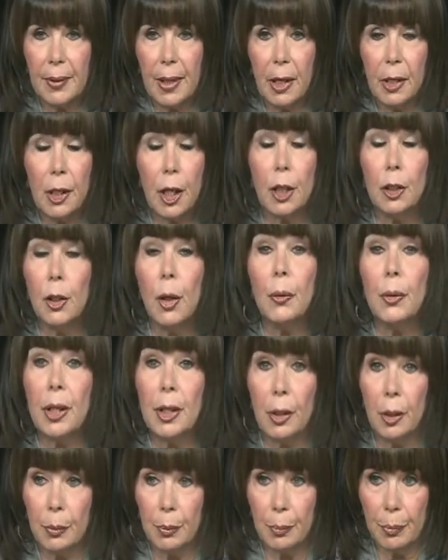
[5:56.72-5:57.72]

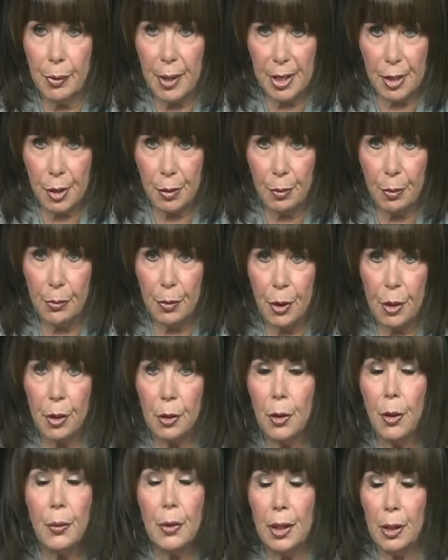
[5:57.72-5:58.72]
Colonial press room, the
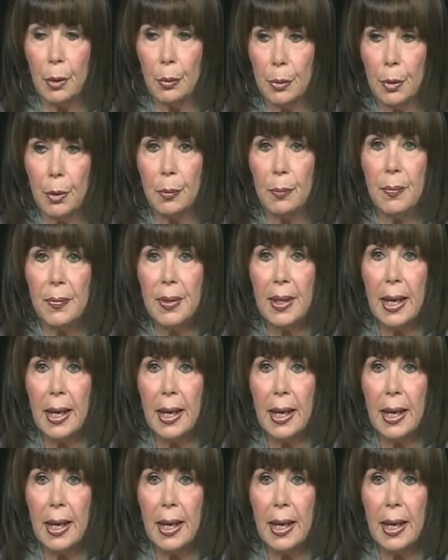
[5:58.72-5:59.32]
Colonial room.